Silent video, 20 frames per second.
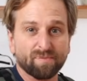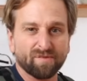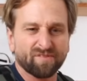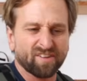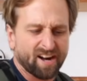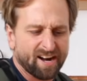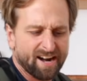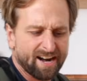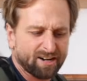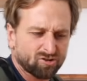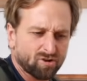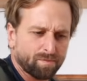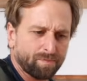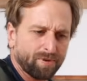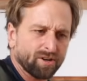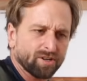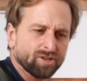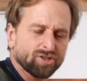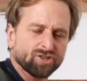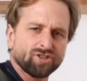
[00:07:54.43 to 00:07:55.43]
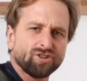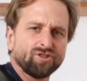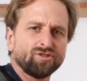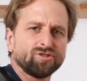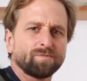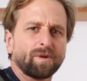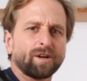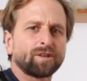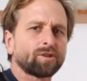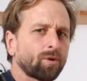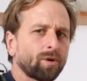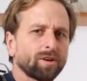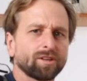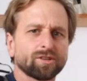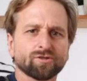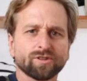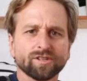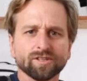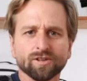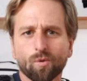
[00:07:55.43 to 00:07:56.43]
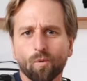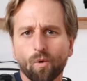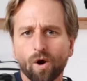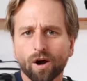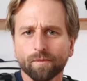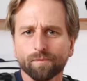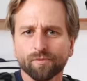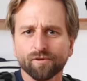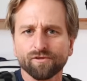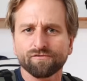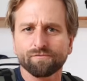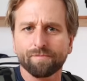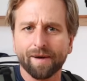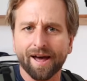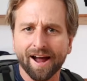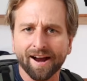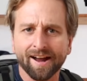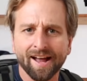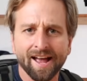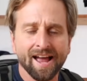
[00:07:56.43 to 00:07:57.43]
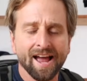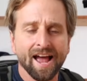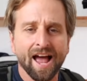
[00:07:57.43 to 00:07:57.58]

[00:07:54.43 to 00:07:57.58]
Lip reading: I've got an extra pair of shoes and my toiletries in a waterproof bag.